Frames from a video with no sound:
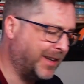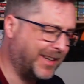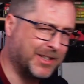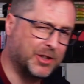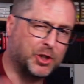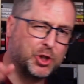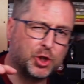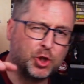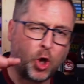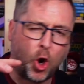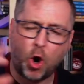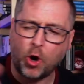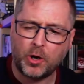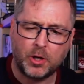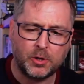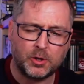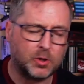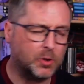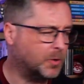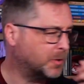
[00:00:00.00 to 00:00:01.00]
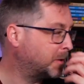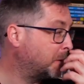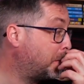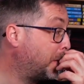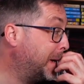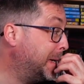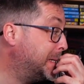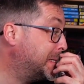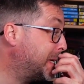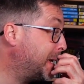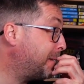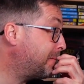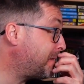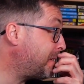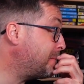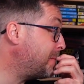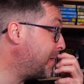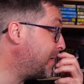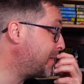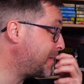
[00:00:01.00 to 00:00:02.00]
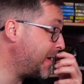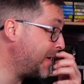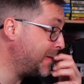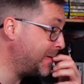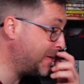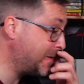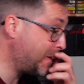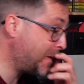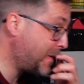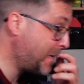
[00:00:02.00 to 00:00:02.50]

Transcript: stock sort of PC, if that makes sense.